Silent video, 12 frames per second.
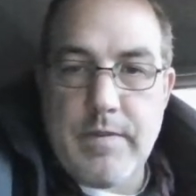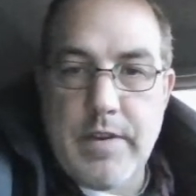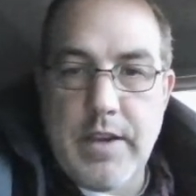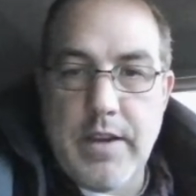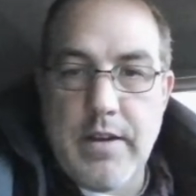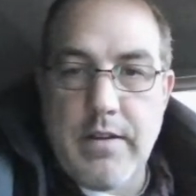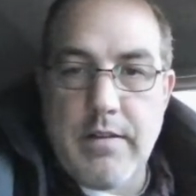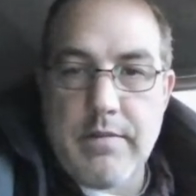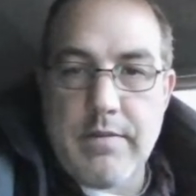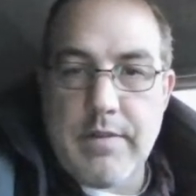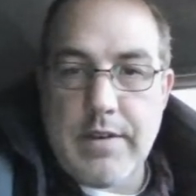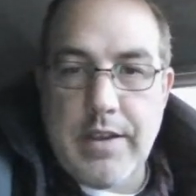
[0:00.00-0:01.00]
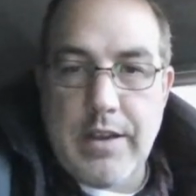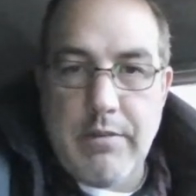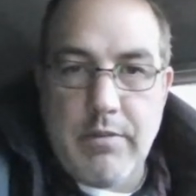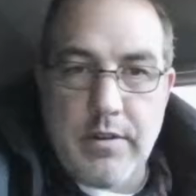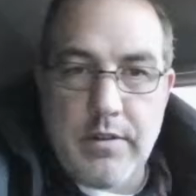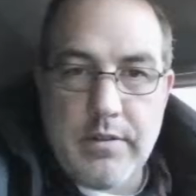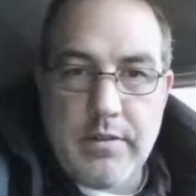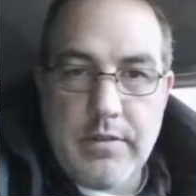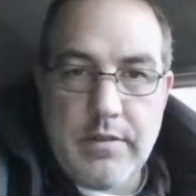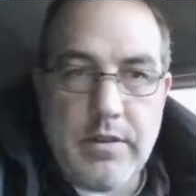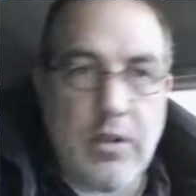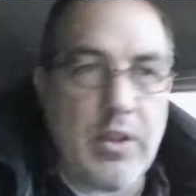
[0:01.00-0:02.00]
Right here, kind of want to,
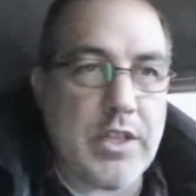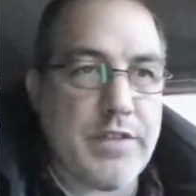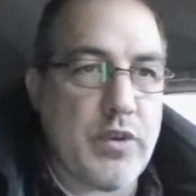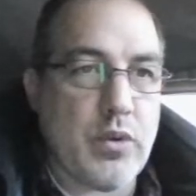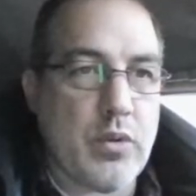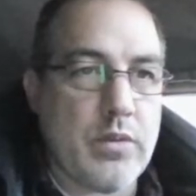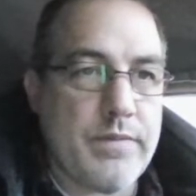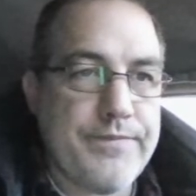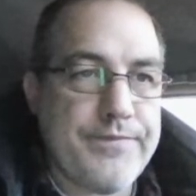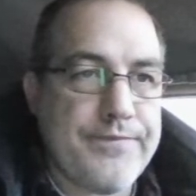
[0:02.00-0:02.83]
oh, that's fuel.